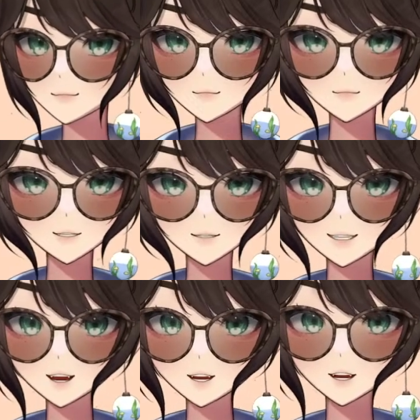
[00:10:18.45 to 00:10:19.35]

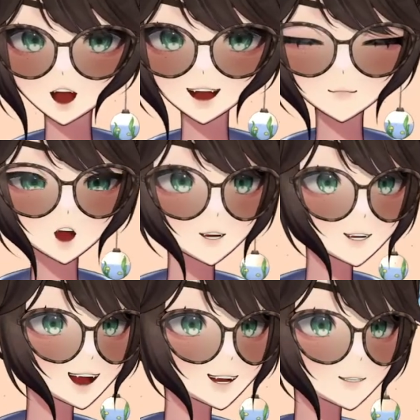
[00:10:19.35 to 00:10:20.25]
audio on
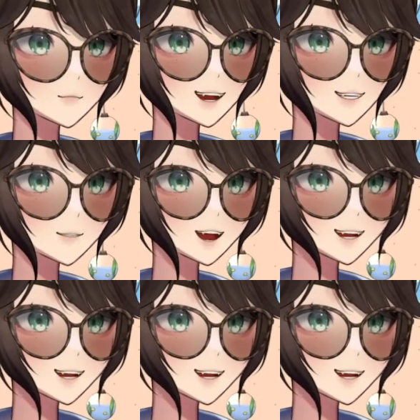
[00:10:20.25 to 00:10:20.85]
YouTube as far as